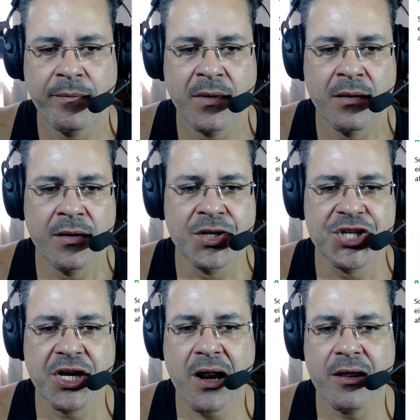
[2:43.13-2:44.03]
She
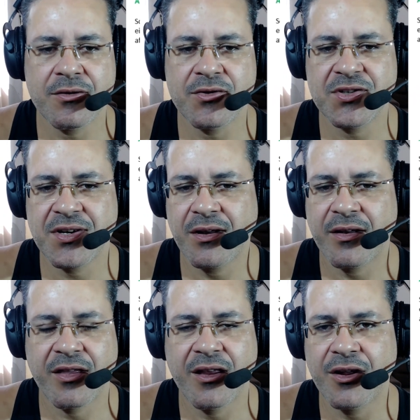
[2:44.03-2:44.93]
closed
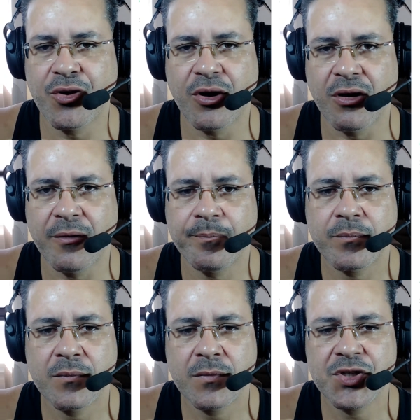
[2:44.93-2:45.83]
the door.
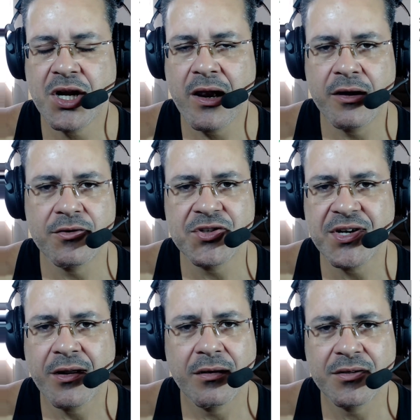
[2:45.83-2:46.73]
She closed
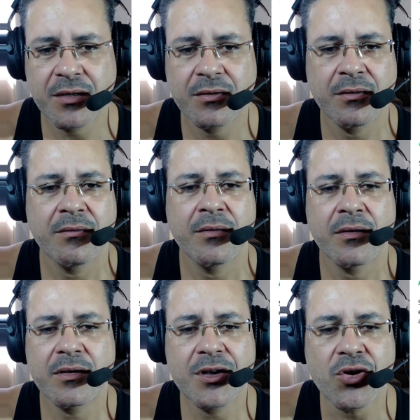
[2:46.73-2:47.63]
the
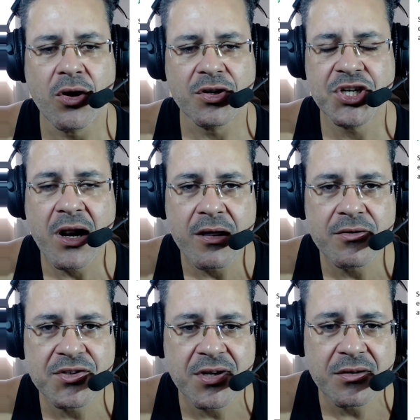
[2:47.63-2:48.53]
door. She closed
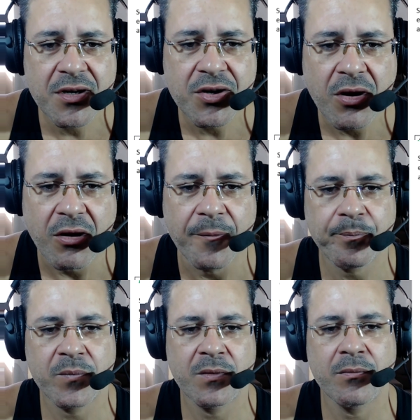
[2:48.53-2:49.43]
the door.
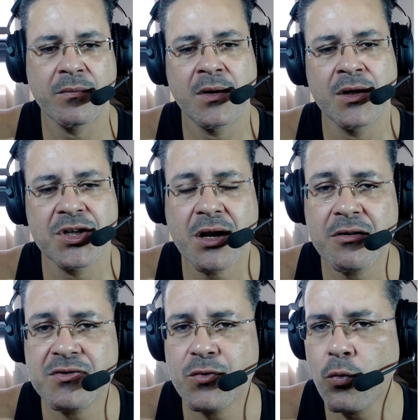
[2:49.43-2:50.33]
She closed
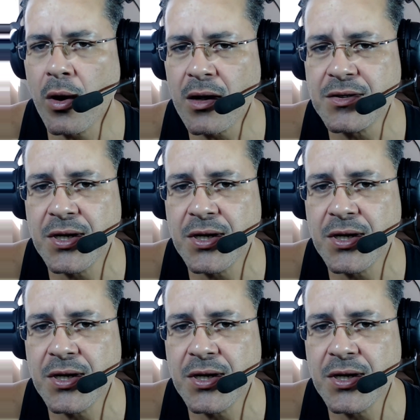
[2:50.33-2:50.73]
what?